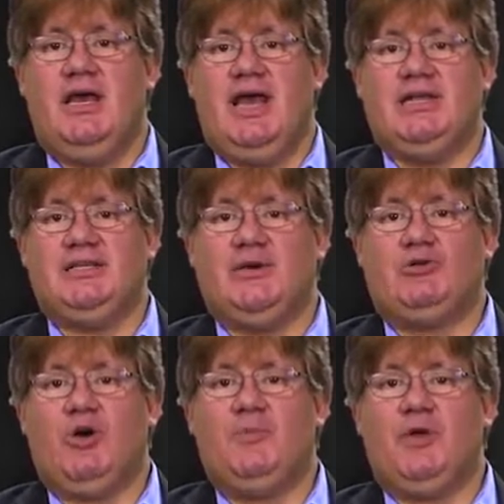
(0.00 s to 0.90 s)

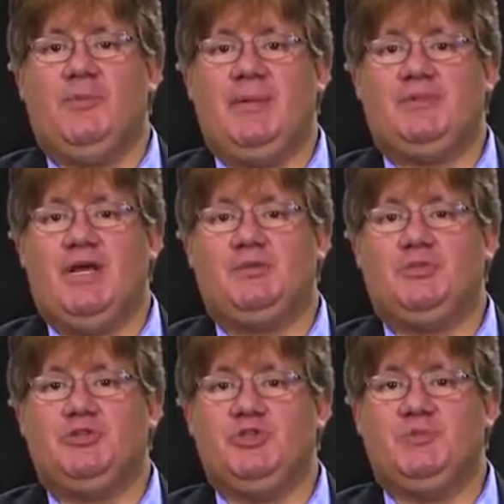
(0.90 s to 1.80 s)
antimicrobial peptides
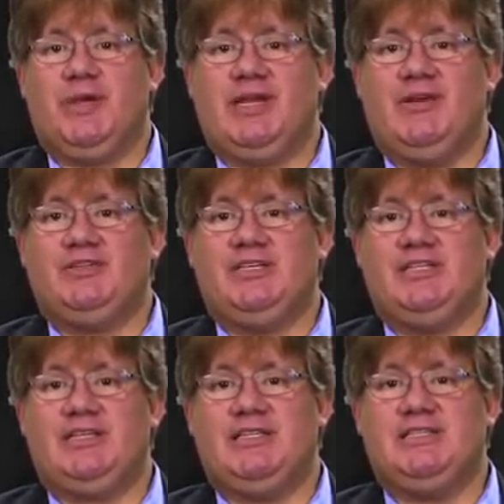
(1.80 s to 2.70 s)
produced by
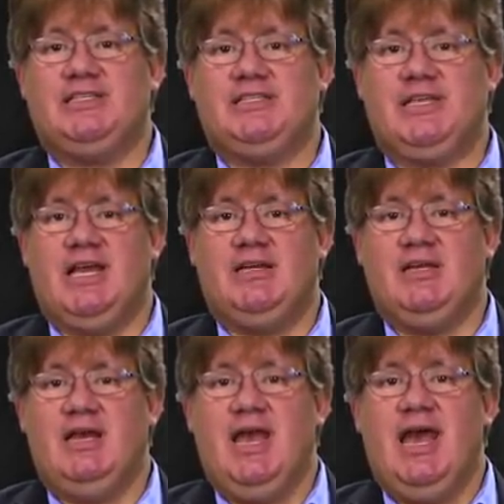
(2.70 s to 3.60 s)
keratinocytes in the
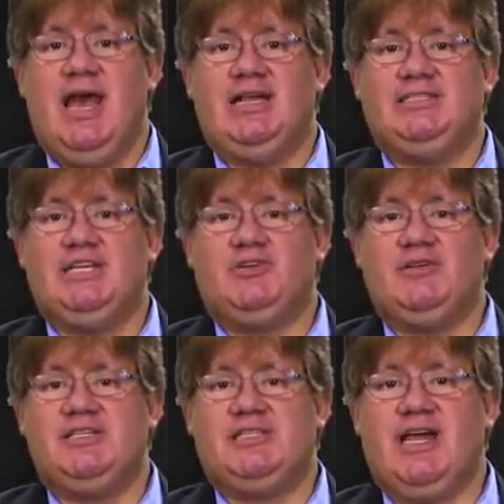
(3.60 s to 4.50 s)
skin, and
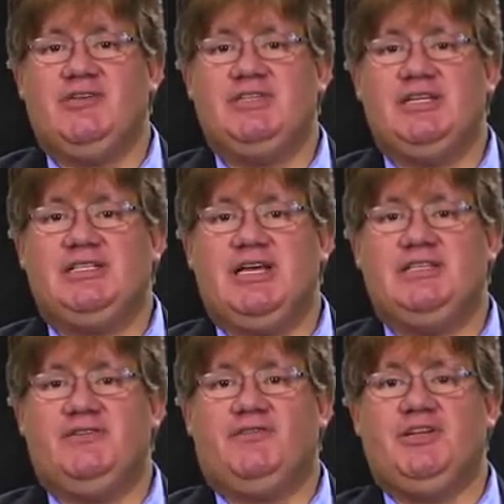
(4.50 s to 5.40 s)
decrease keratinocyte
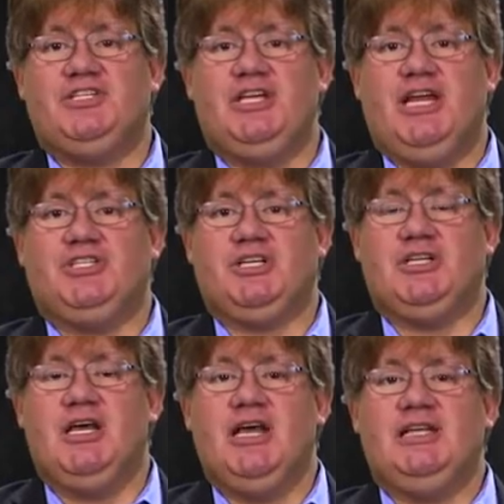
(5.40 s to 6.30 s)

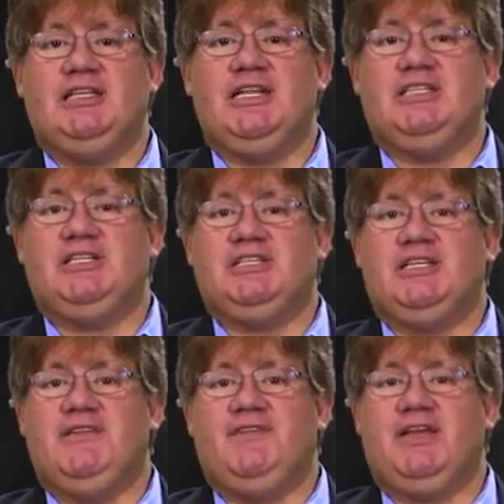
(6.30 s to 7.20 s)
differentiation, leading to
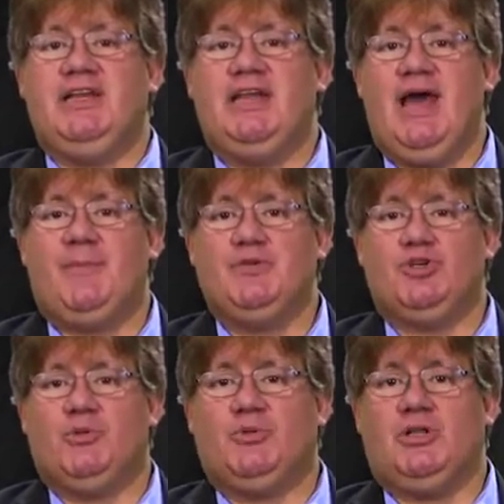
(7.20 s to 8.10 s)
significant
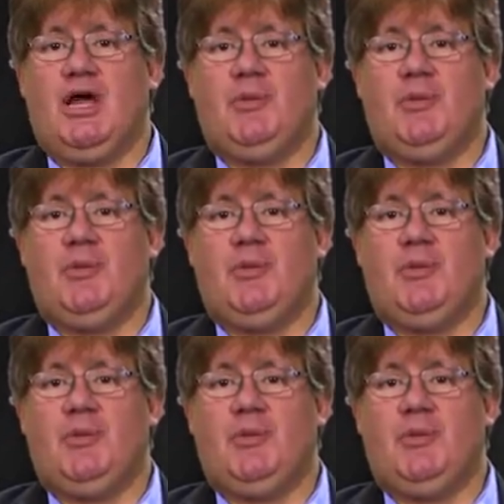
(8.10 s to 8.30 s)
epidermal